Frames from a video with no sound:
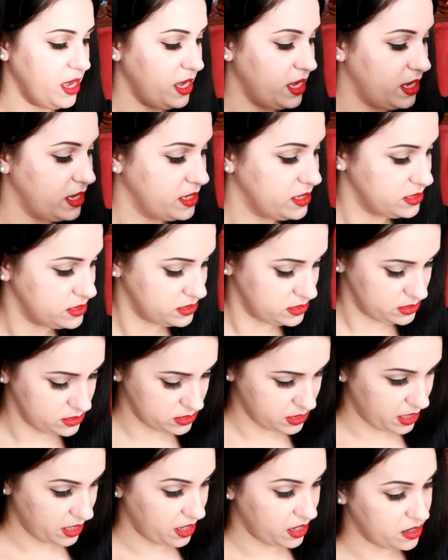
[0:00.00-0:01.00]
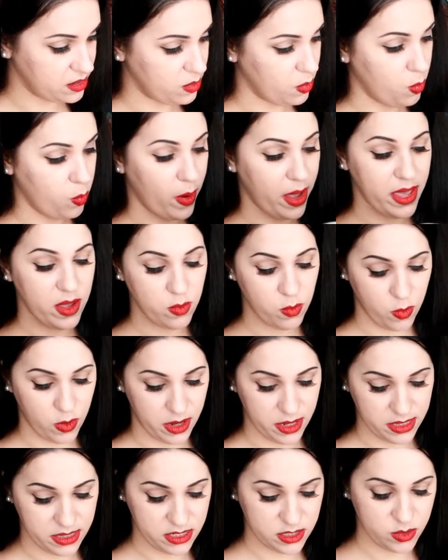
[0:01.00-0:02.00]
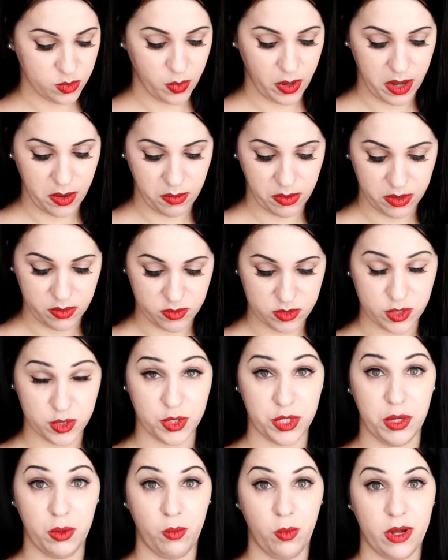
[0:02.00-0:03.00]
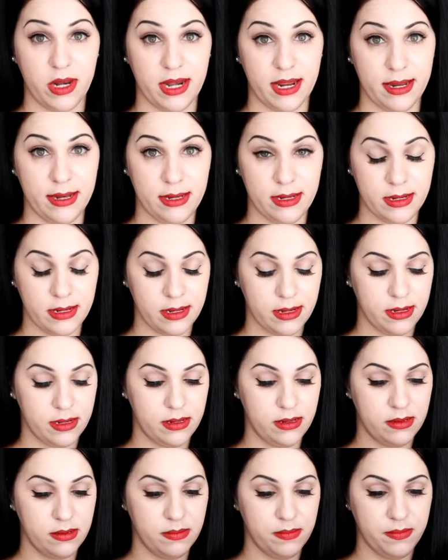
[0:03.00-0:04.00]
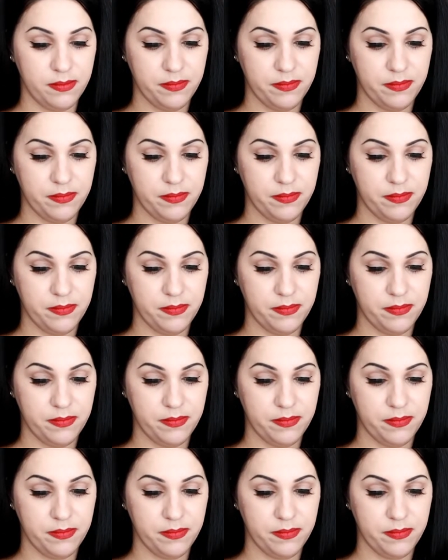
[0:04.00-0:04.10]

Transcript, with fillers: And I got a white one. This white one was only $1.99.